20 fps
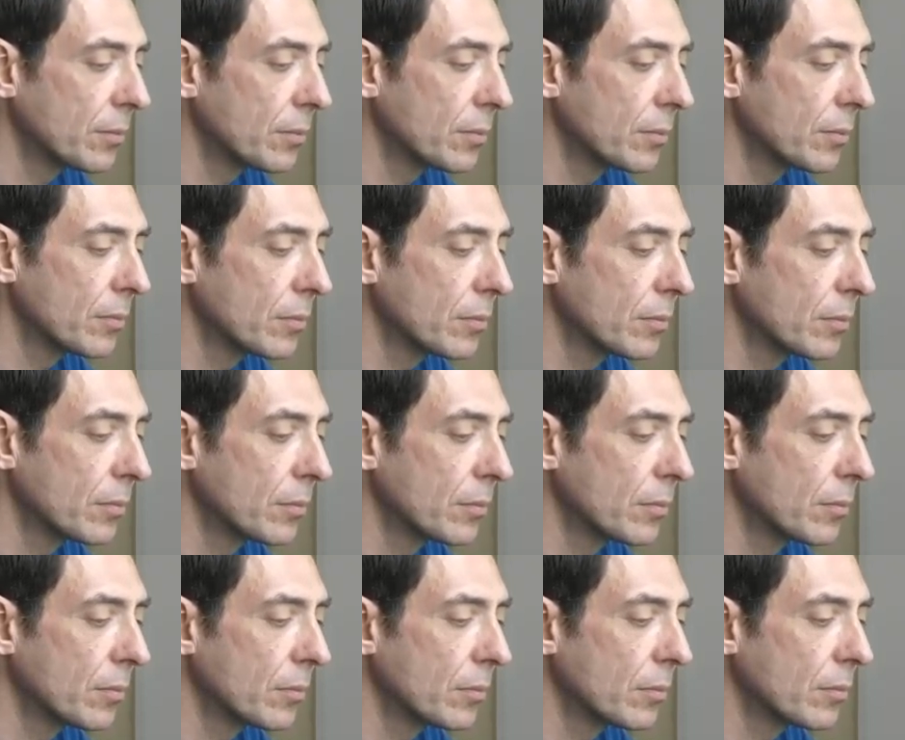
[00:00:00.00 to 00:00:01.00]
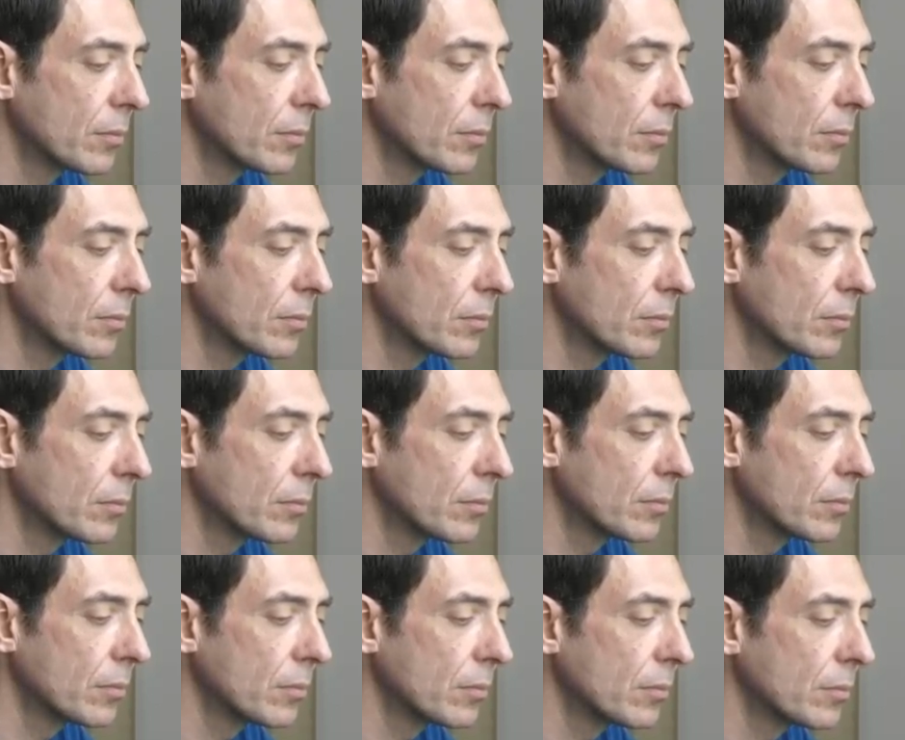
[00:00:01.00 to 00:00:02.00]

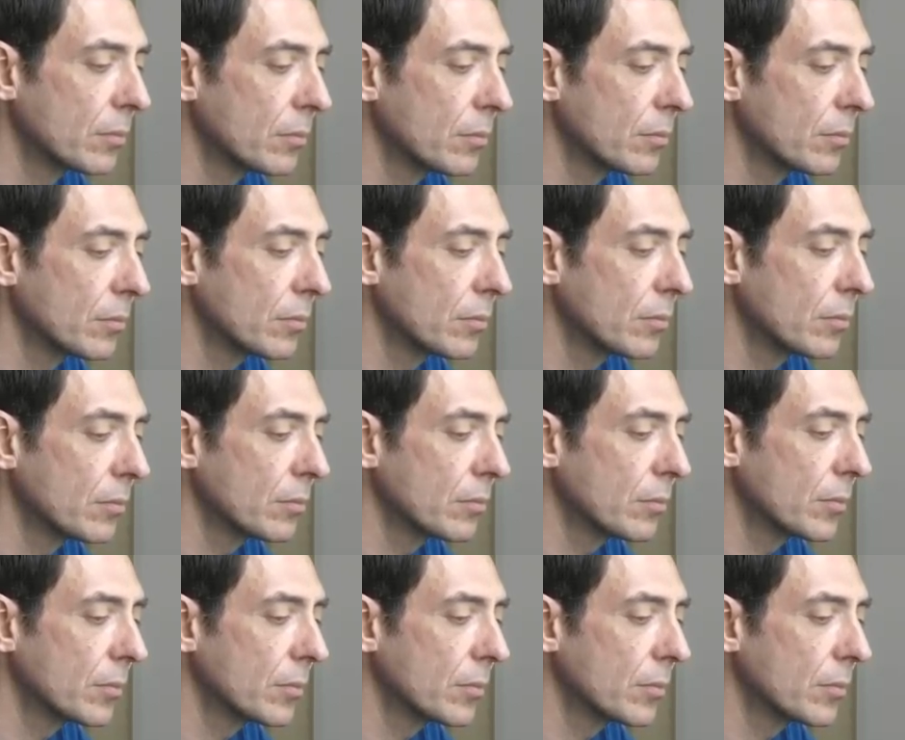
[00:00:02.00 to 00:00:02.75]
[no speech]